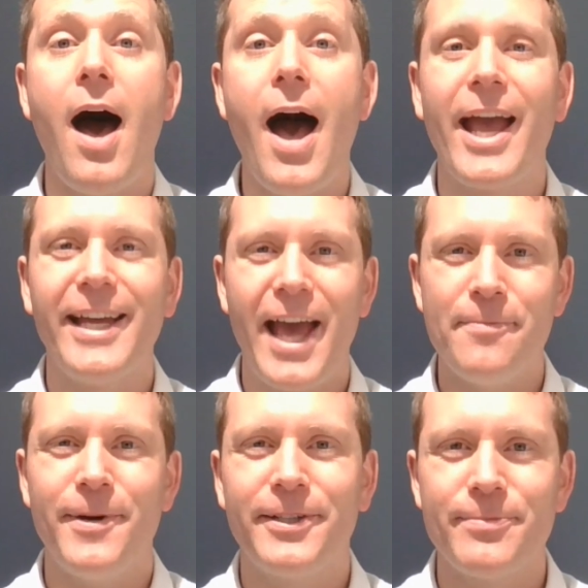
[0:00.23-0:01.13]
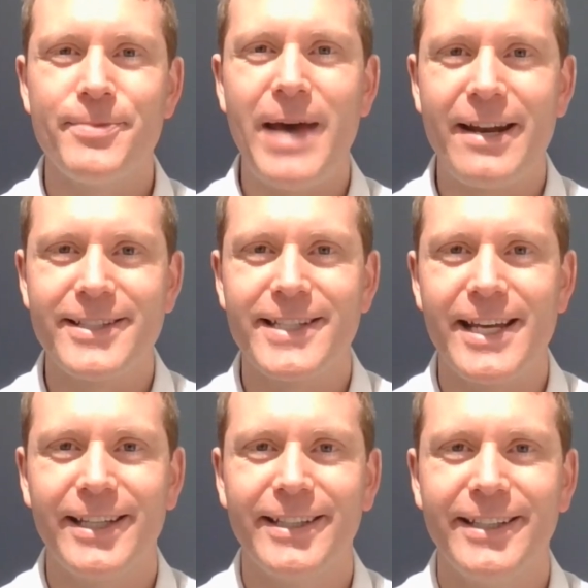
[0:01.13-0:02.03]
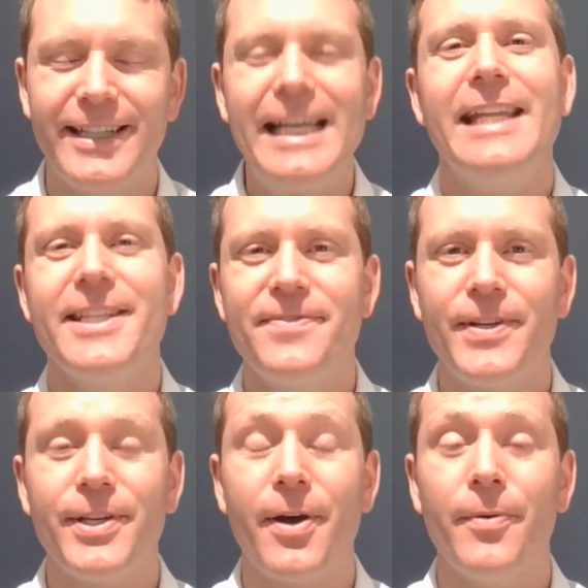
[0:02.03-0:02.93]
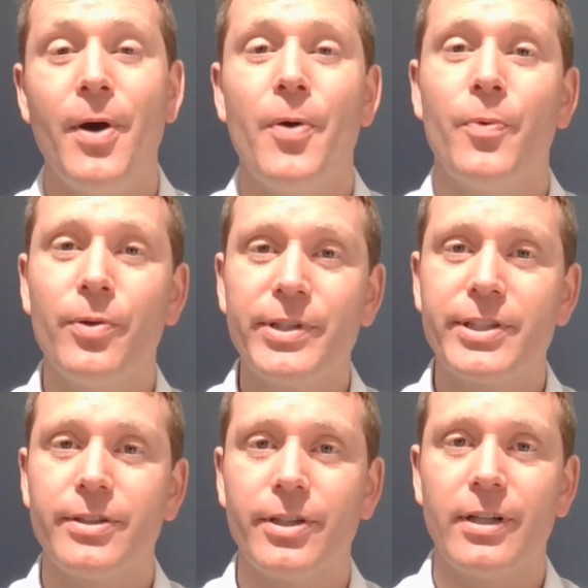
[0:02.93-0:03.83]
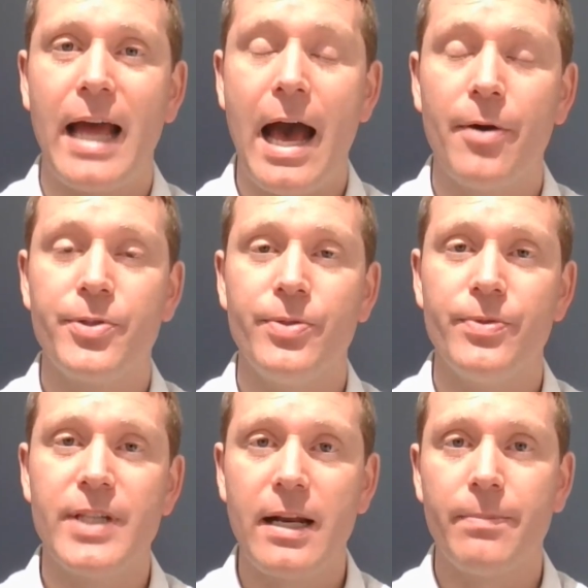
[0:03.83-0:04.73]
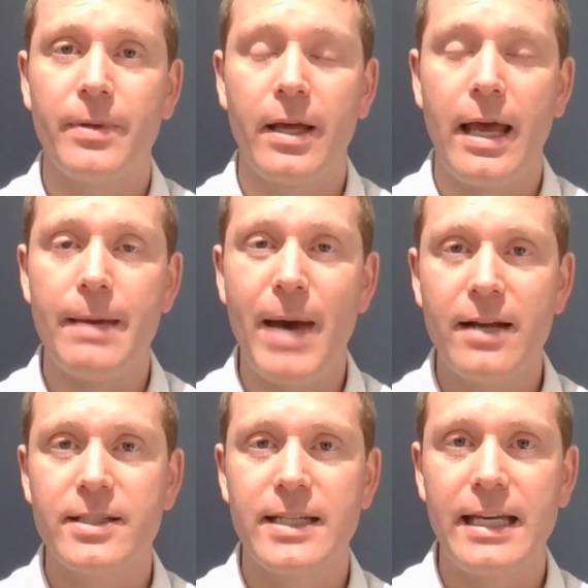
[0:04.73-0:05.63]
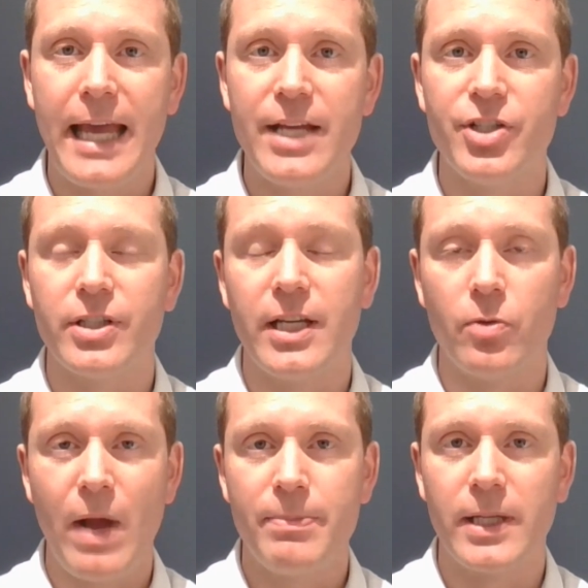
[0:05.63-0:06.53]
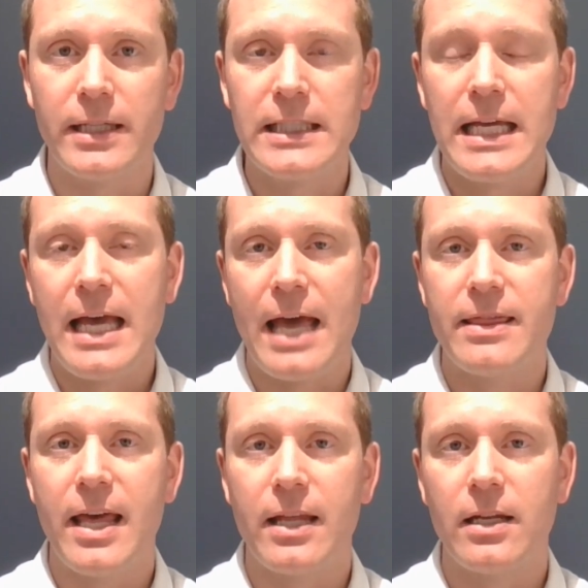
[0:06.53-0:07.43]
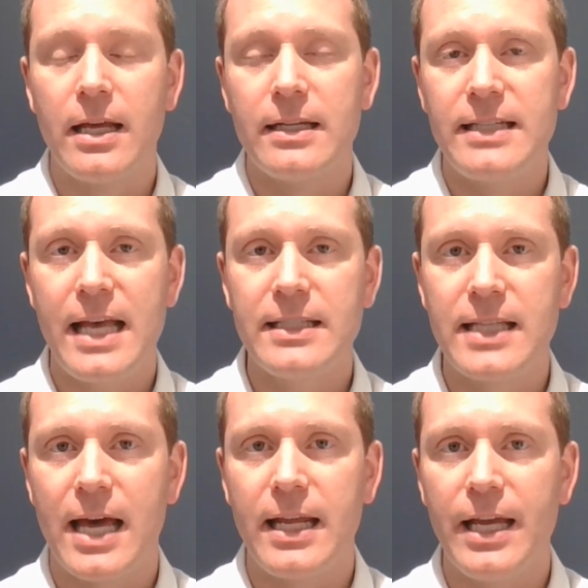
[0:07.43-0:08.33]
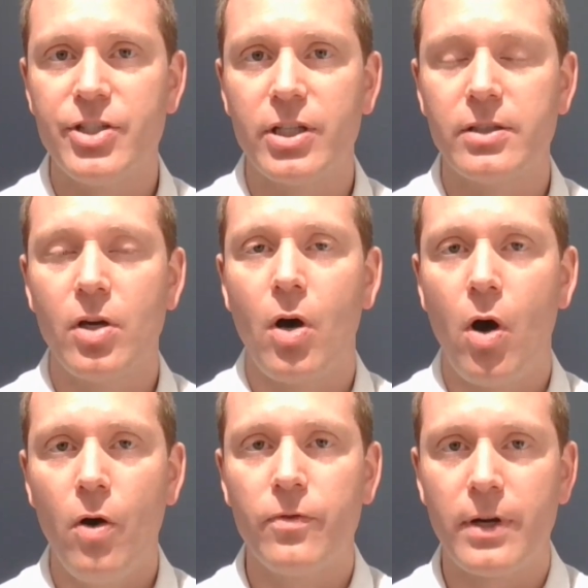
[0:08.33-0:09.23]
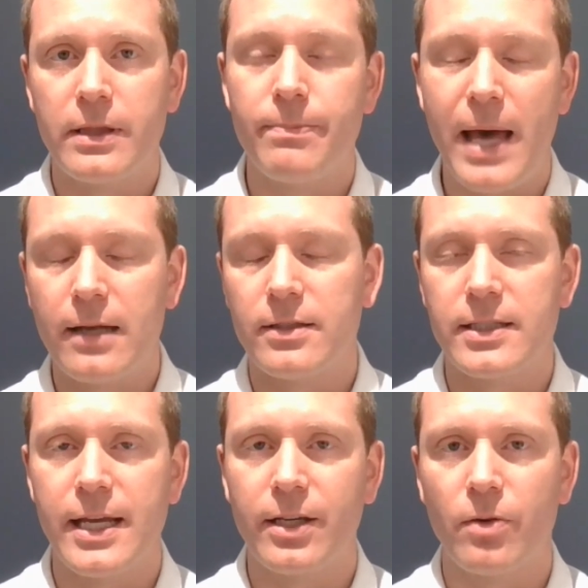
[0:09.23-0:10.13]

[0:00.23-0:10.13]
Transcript: Hi, and welcome to Battlesnake. In this video, we're going to learn how to set up a Battlesnake agent in Repl.it and then test that agent over at the Battlesnake